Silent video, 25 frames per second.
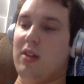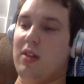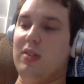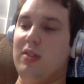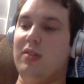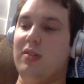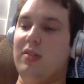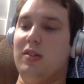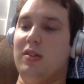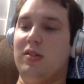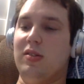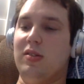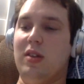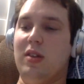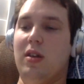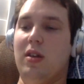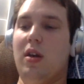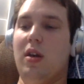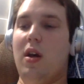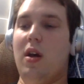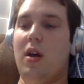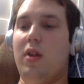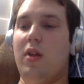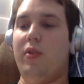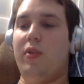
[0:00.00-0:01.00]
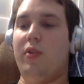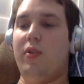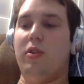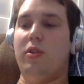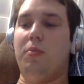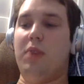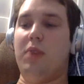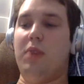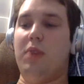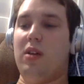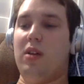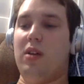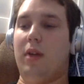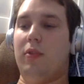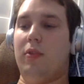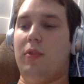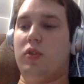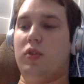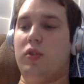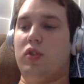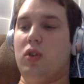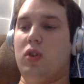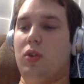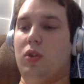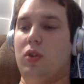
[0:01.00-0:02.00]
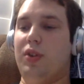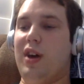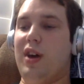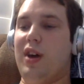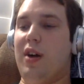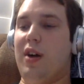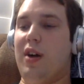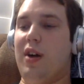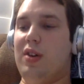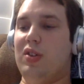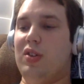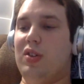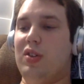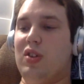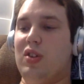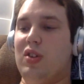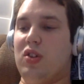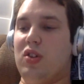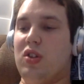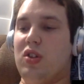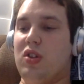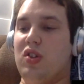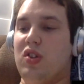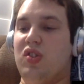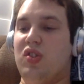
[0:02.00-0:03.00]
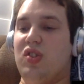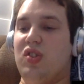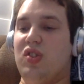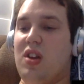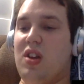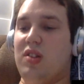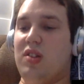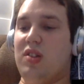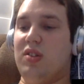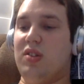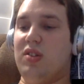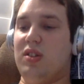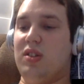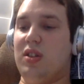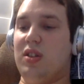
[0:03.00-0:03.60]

insistent that their band never sold out is such an insane